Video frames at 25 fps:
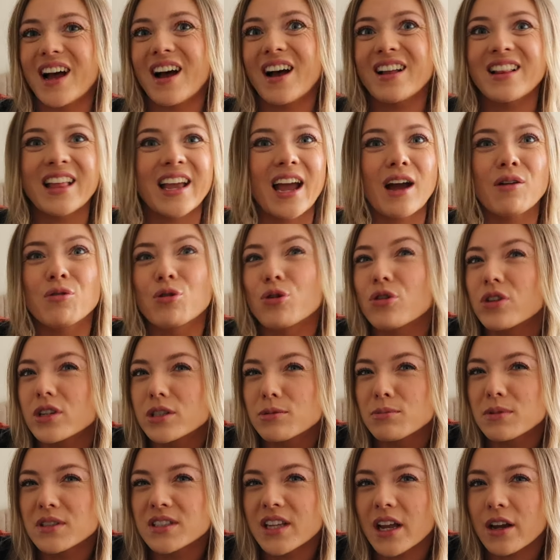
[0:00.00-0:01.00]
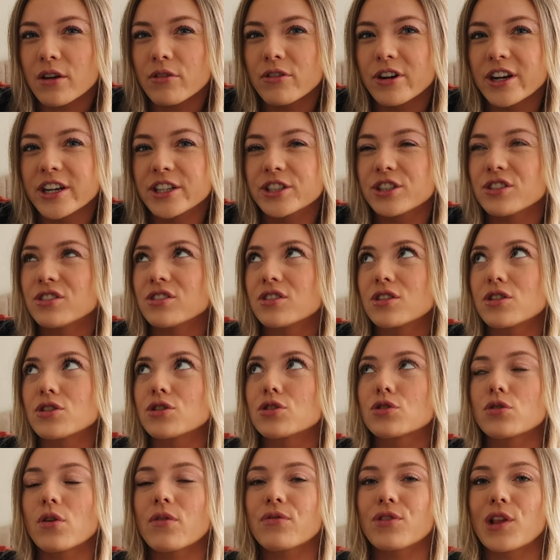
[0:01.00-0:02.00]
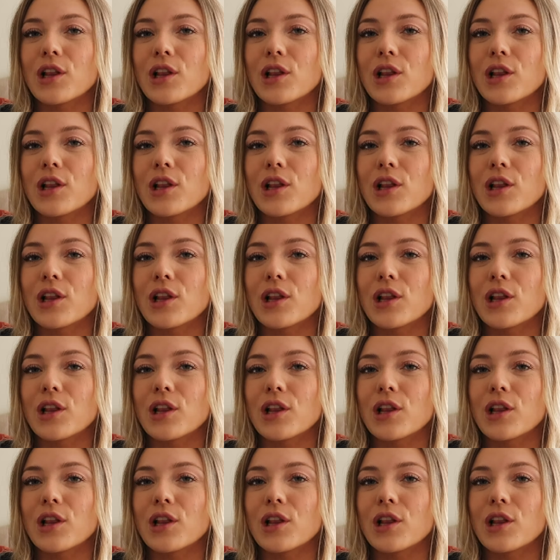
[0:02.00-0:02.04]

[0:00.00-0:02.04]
like our Christmas decorations and stuff.